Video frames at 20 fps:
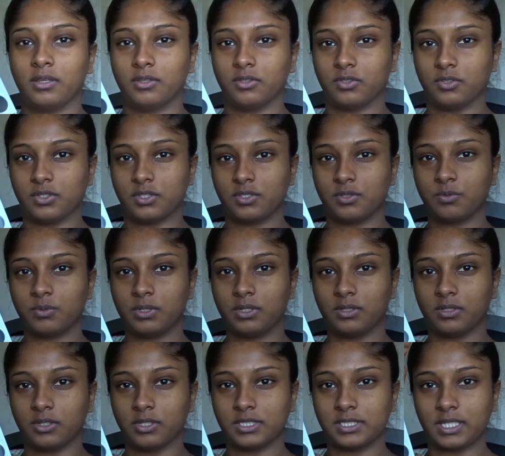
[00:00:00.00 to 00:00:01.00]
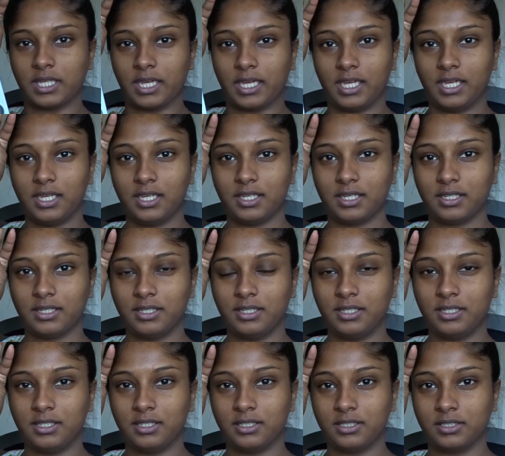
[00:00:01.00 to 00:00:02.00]
So this is what it looks like.
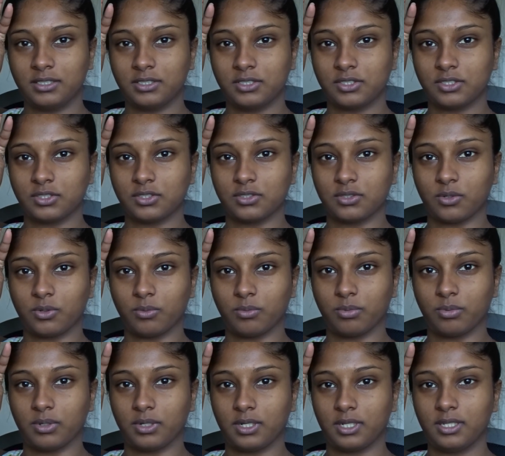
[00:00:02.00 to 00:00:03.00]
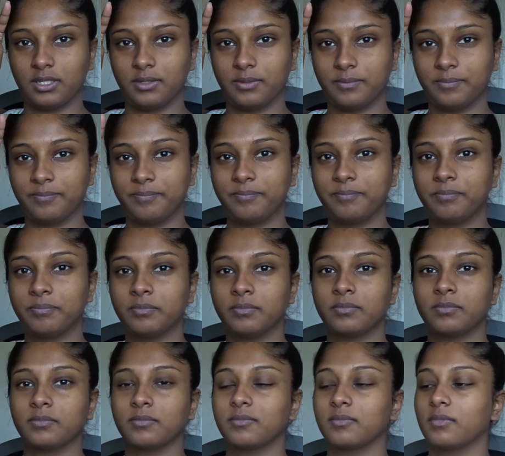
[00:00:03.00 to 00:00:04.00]
So pretty.
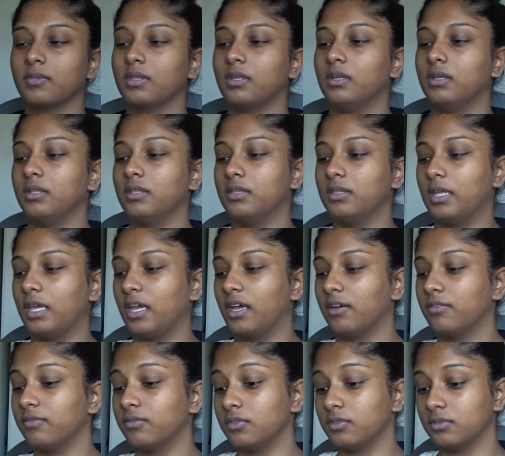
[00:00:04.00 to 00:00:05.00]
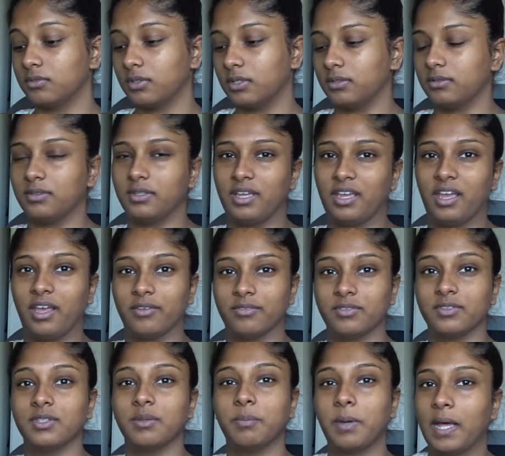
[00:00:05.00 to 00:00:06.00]

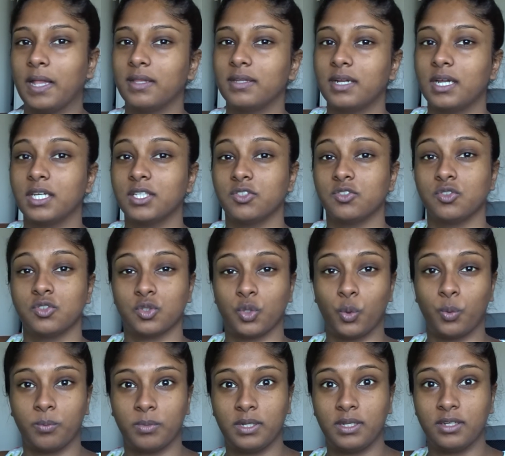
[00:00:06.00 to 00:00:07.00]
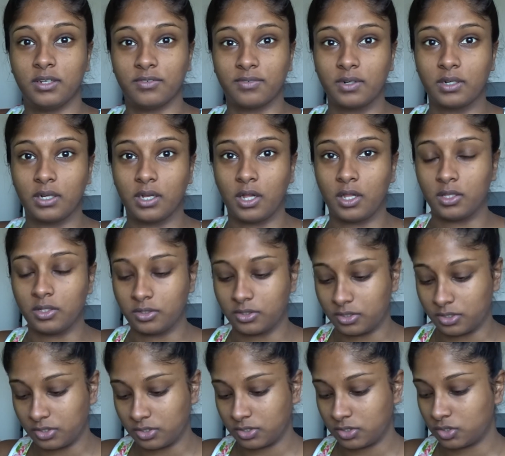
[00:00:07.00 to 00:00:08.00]
The palette has so many different
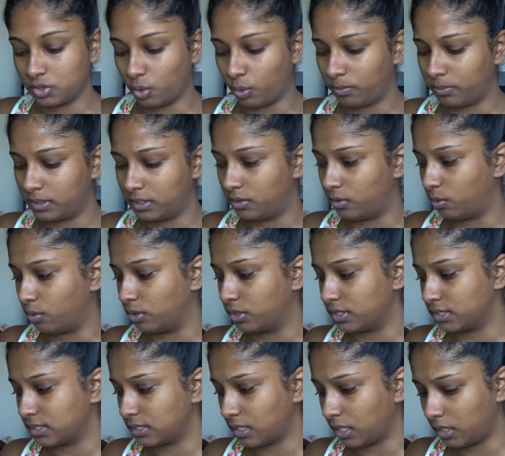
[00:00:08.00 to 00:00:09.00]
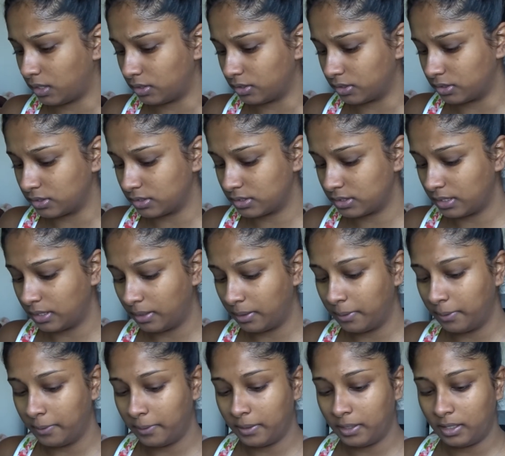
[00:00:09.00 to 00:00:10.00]
colors, so many gorgeous colors.
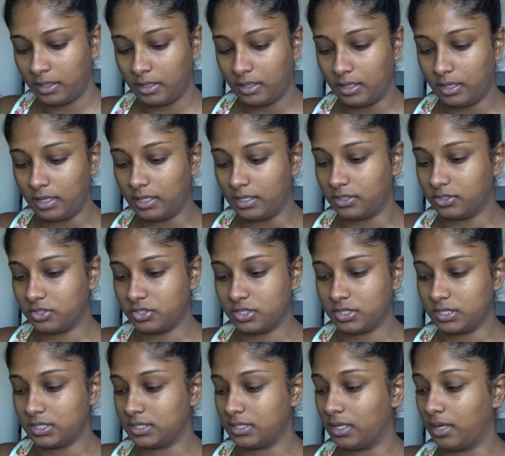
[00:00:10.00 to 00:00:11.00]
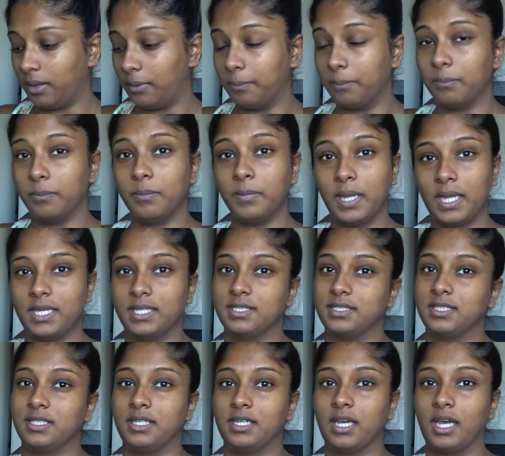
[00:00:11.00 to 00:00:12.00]
It is just
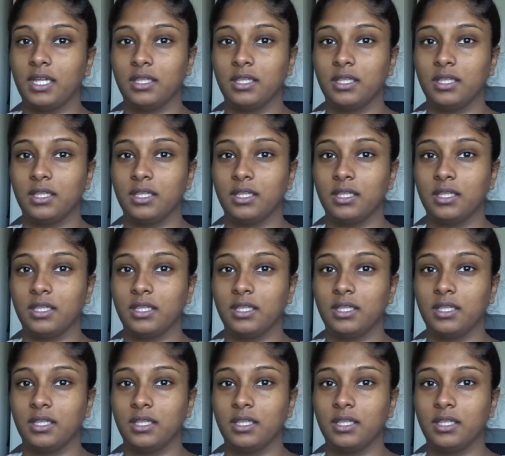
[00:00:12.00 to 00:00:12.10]
amazing.